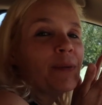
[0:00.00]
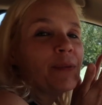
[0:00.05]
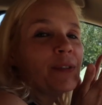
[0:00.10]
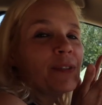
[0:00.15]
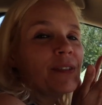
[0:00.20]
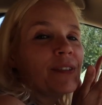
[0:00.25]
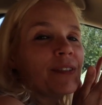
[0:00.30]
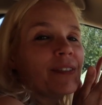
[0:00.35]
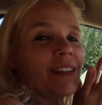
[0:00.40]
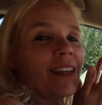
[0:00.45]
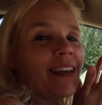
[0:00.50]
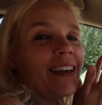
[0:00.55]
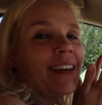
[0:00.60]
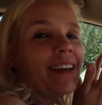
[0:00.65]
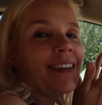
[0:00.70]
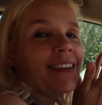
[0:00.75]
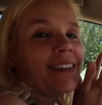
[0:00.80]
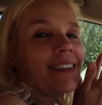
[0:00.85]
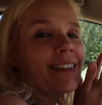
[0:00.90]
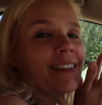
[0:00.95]
I was just
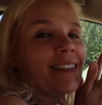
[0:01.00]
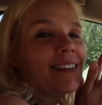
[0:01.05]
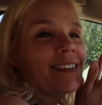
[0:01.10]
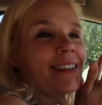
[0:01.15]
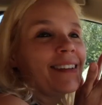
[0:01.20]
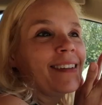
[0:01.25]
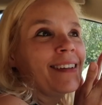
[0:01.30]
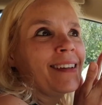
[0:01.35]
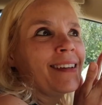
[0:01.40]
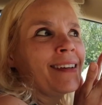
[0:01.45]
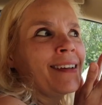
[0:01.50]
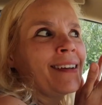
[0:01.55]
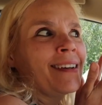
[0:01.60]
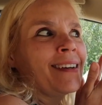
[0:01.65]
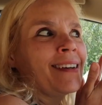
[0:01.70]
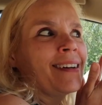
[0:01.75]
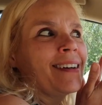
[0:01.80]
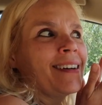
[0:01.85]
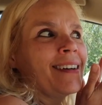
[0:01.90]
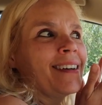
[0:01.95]
like... Whoa!
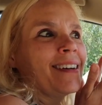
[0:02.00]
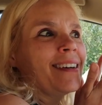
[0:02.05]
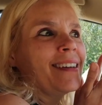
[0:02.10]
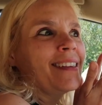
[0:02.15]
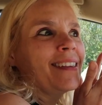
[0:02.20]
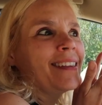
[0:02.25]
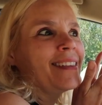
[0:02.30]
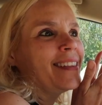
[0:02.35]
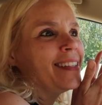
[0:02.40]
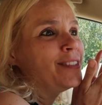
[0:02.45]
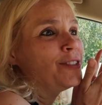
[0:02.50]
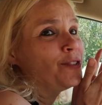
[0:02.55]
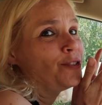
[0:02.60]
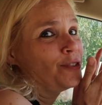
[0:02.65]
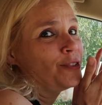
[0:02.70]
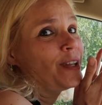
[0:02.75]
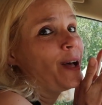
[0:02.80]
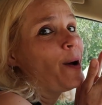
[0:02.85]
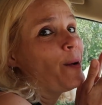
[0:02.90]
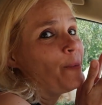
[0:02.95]
This
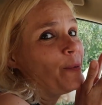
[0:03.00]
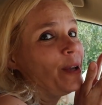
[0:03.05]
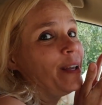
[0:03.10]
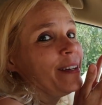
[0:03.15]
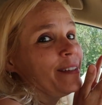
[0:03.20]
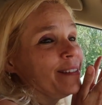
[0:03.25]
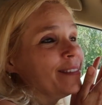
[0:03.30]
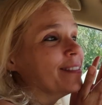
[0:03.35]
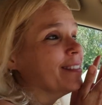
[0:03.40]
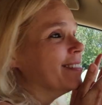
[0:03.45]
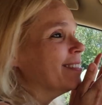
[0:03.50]
just got real.